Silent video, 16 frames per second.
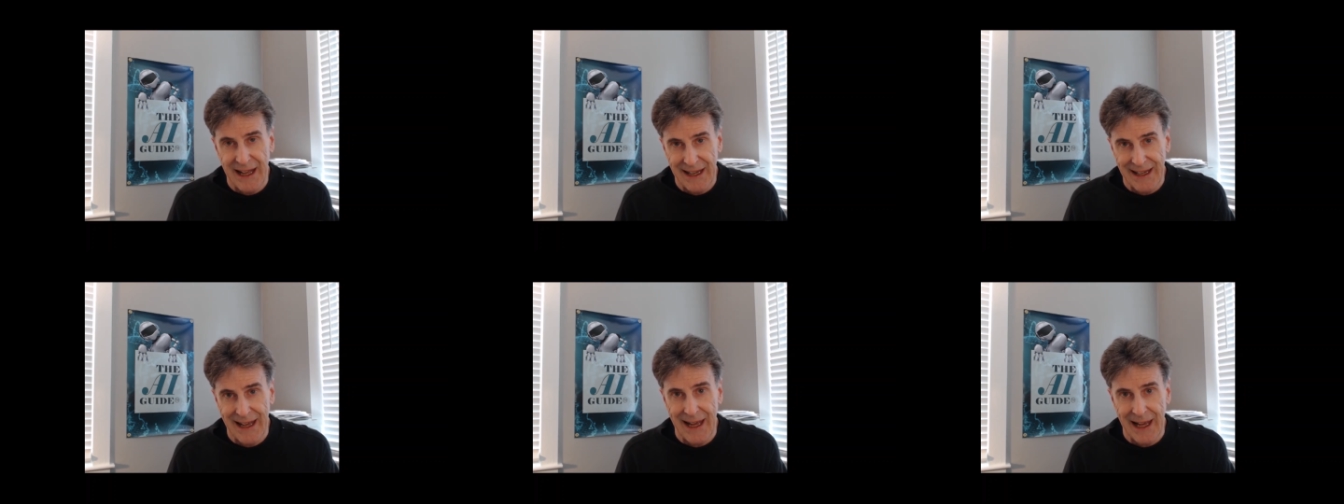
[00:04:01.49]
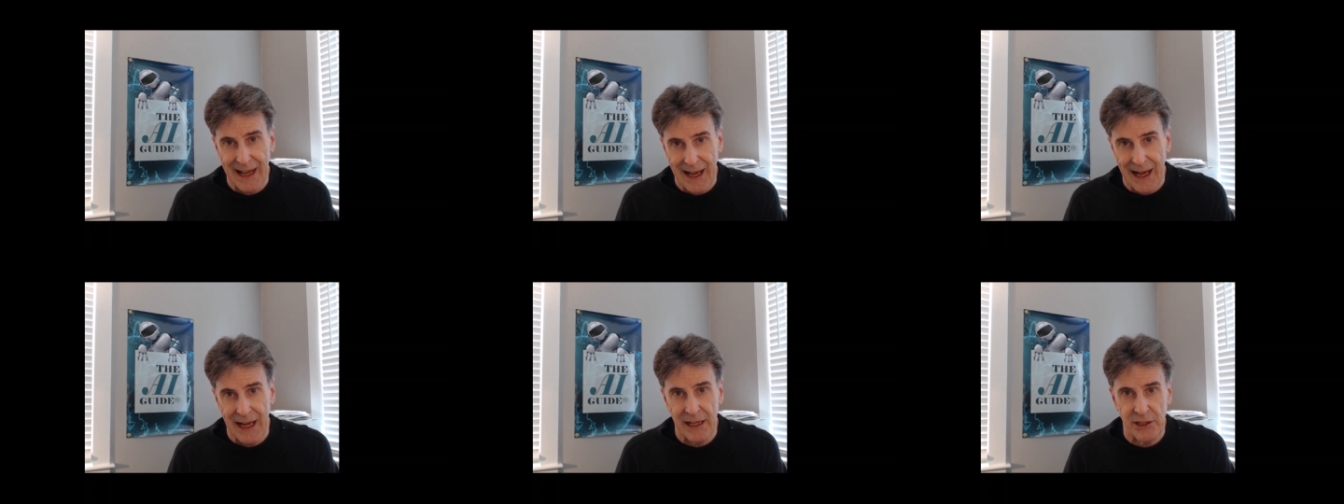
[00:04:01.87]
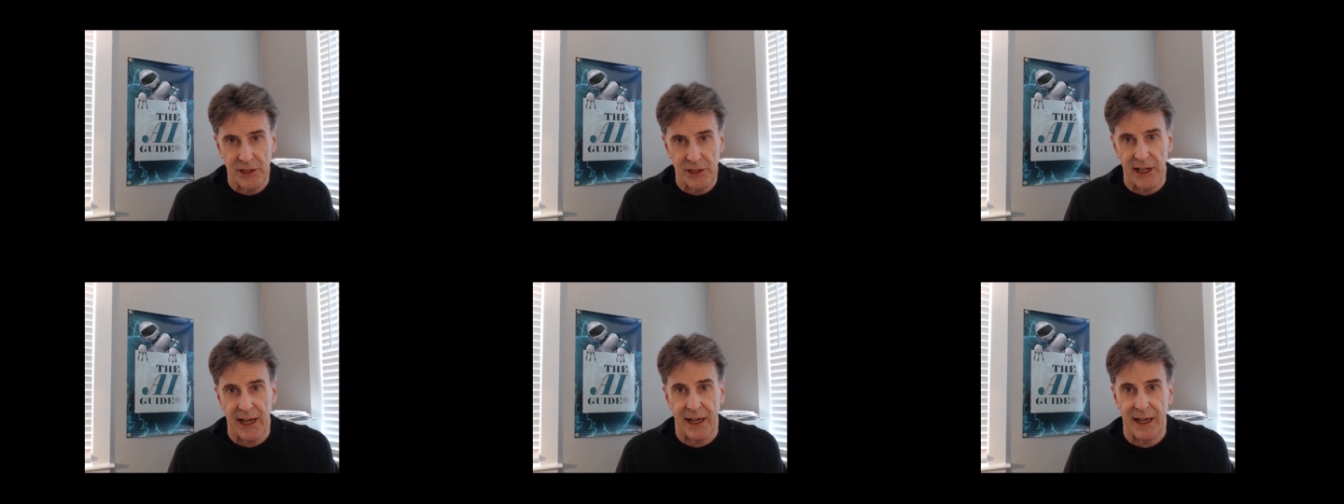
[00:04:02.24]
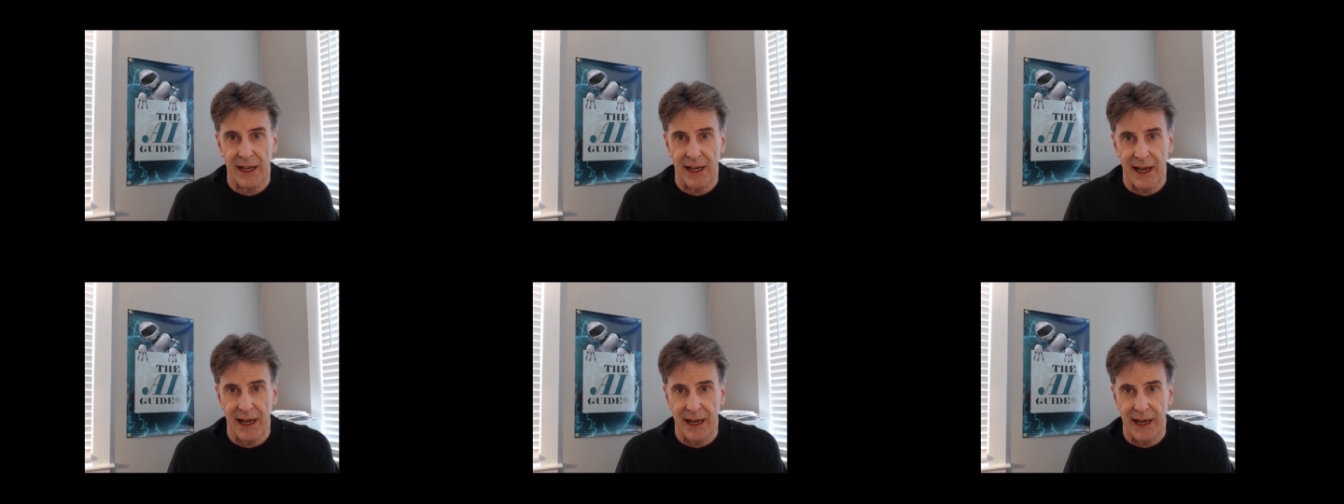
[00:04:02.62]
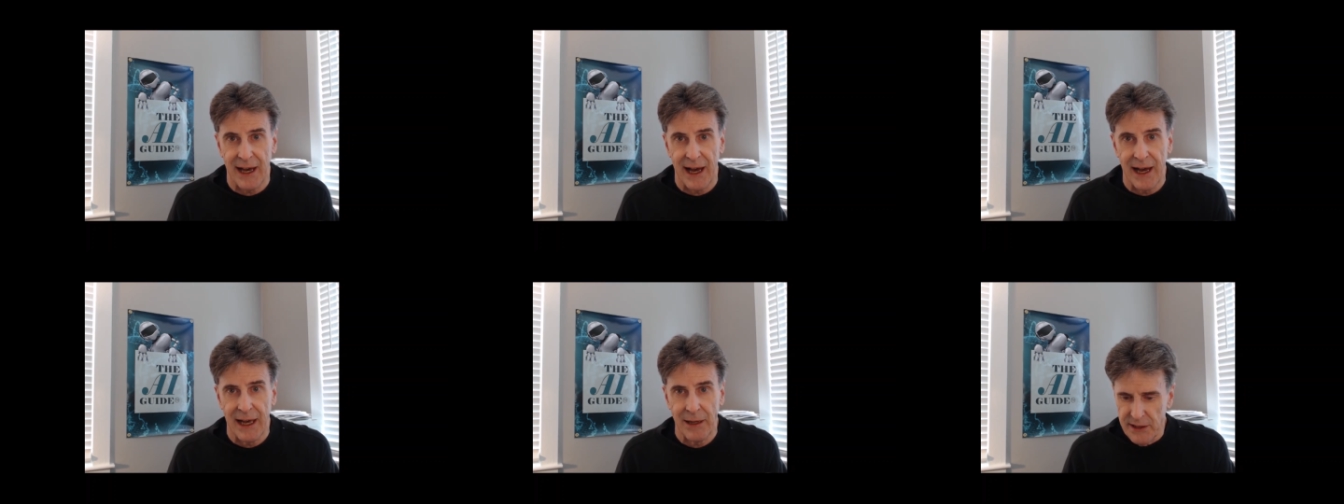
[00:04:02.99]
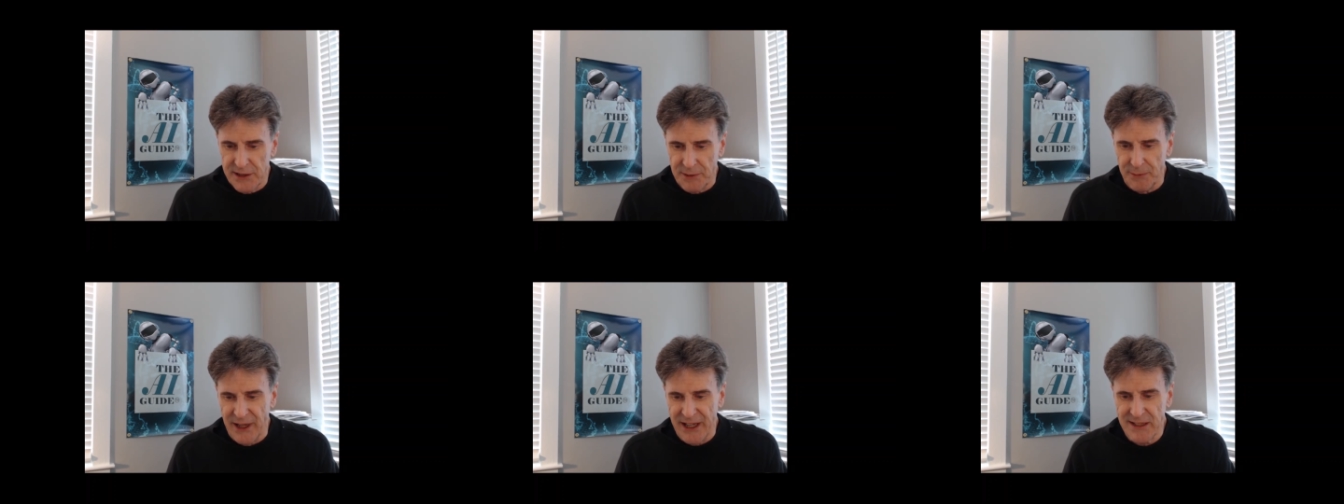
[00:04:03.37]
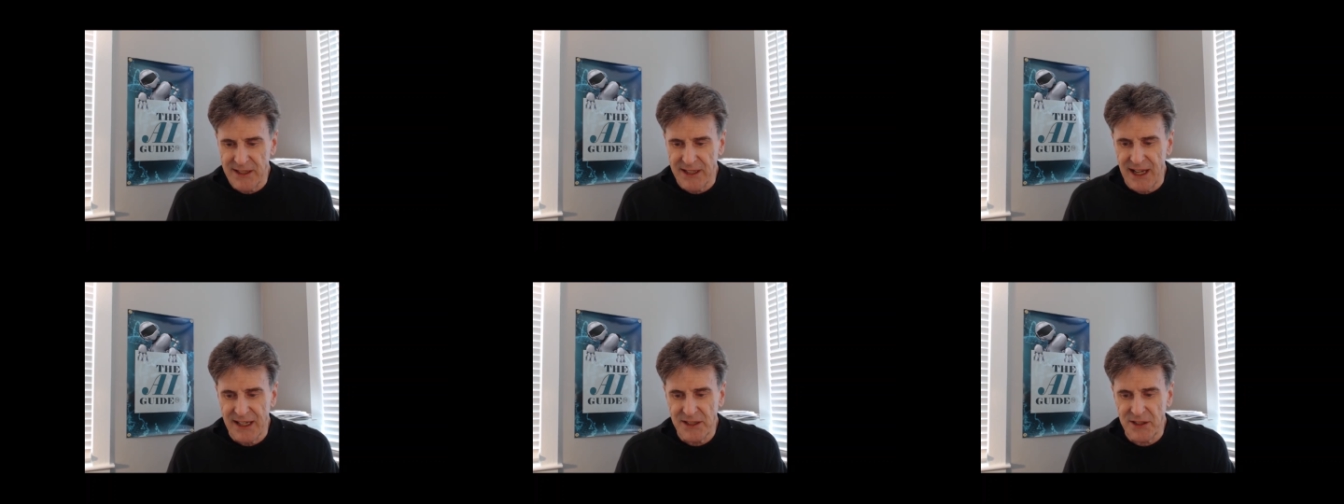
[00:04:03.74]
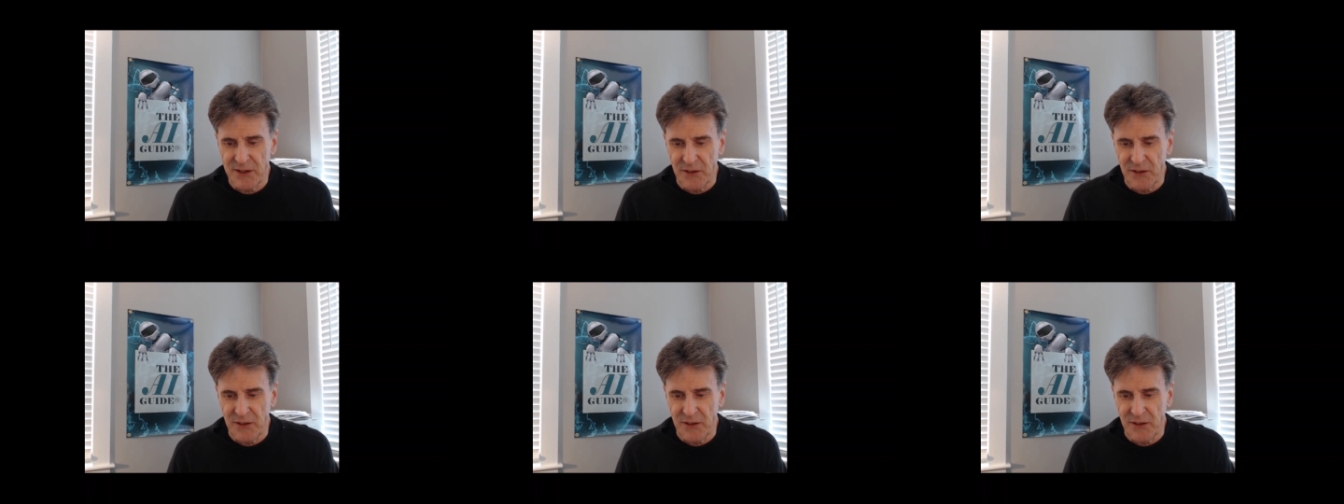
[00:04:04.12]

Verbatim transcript: and AI checking AI. Schmidt says